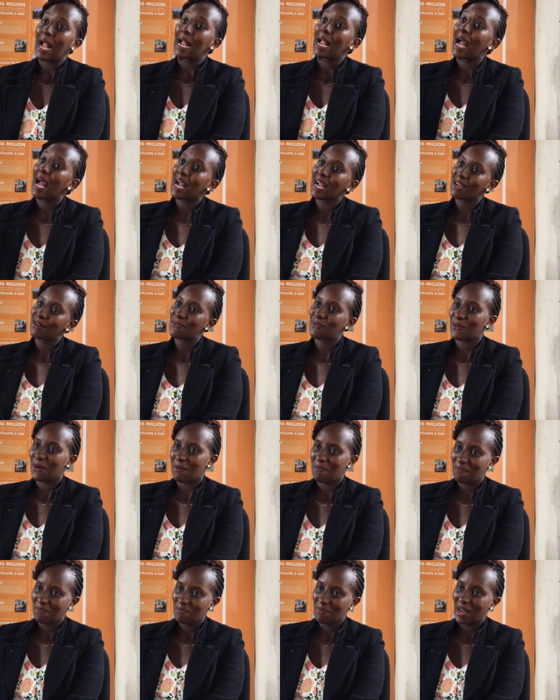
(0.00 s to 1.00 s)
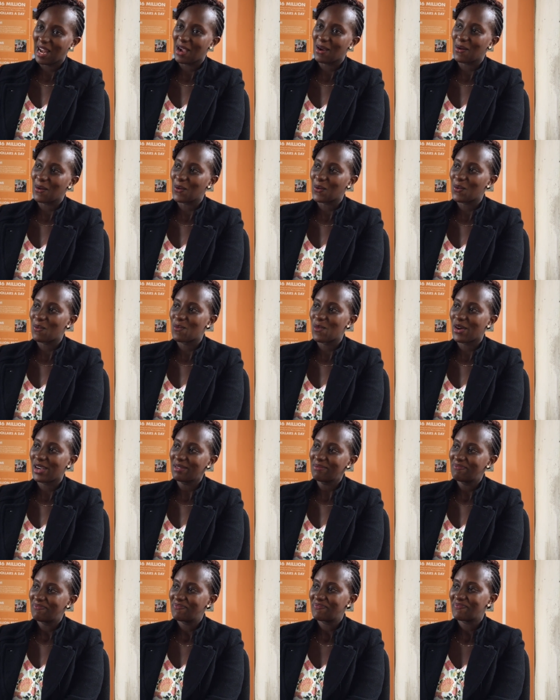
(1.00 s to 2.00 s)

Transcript: a gang from Mlango Kubwa